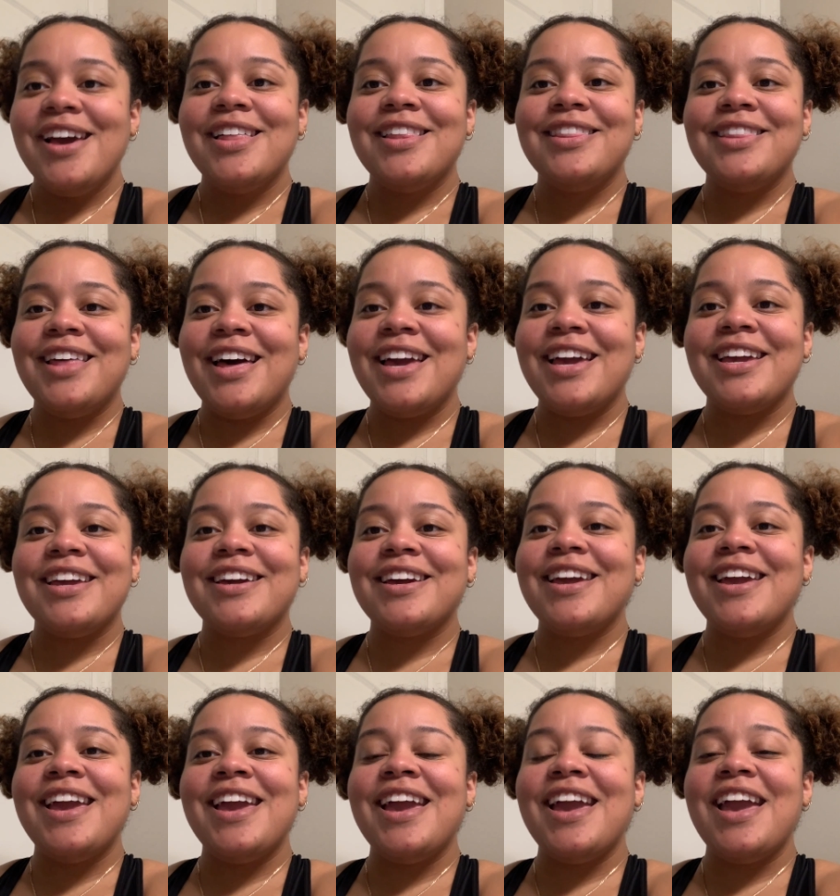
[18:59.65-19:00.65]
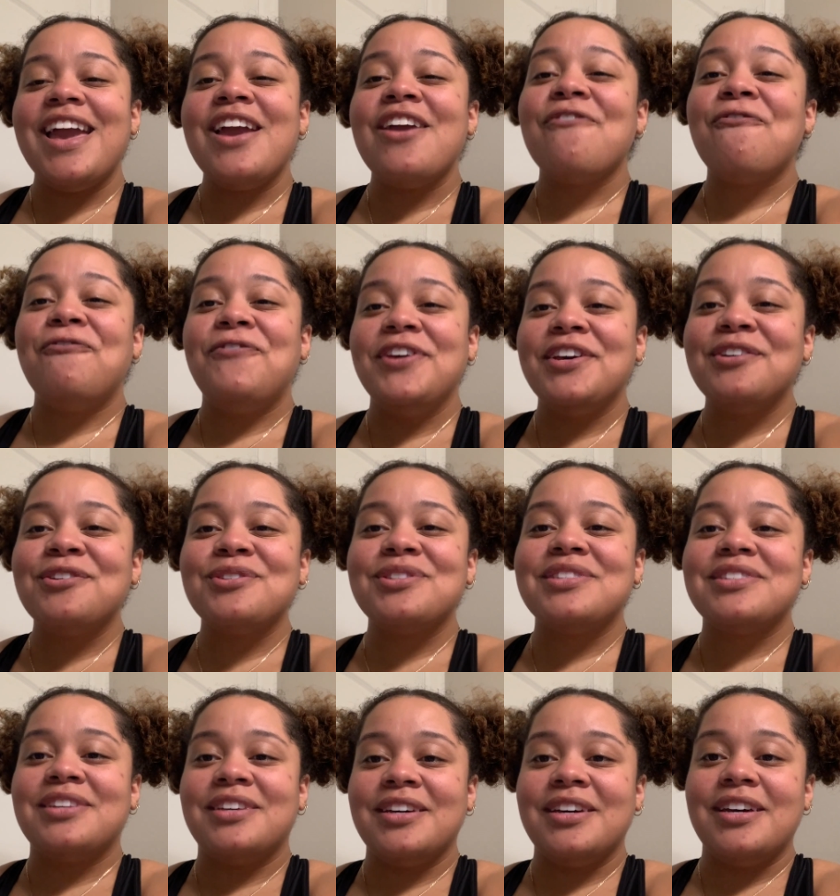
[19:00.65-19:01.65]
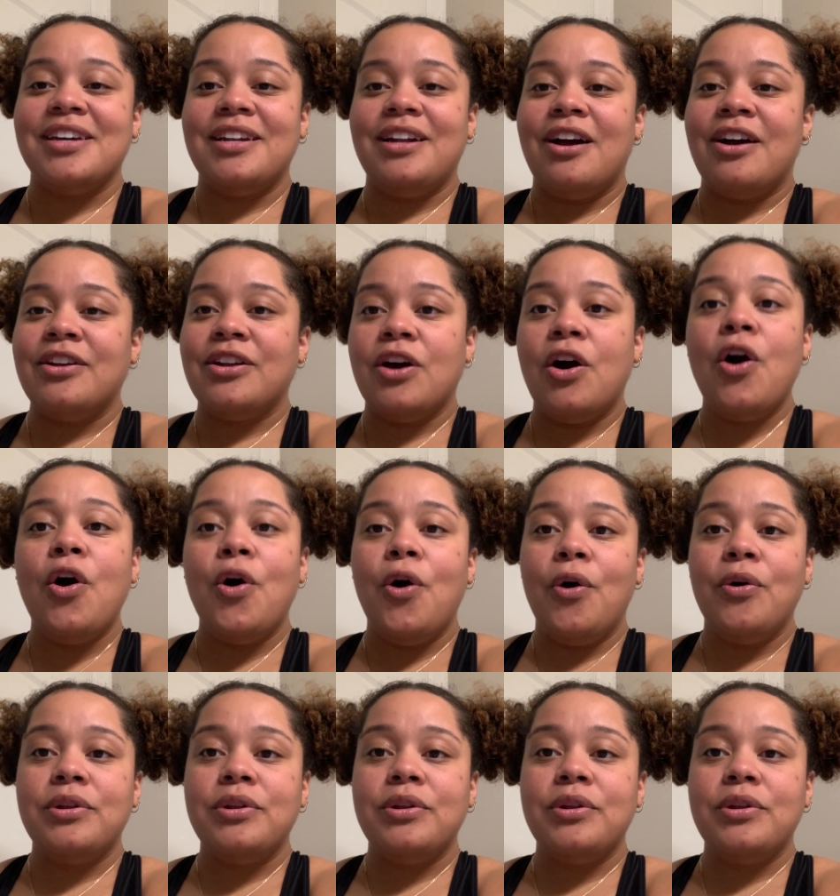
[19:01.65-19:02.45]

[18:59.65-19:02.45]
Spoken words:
Like, it feels good on a whole